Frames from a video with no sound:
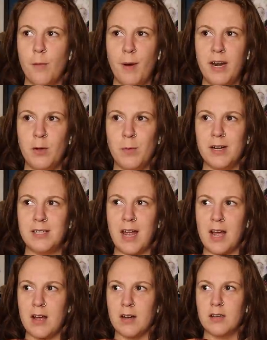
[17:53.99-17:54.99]
Nobody went
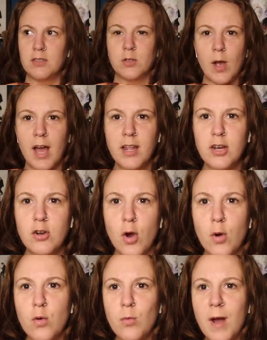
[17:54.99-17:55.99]
down. So how do you
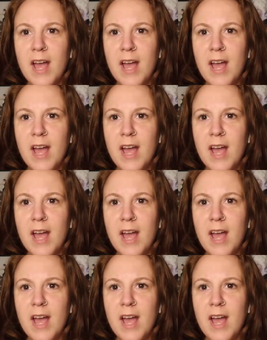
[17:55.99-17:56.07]
know who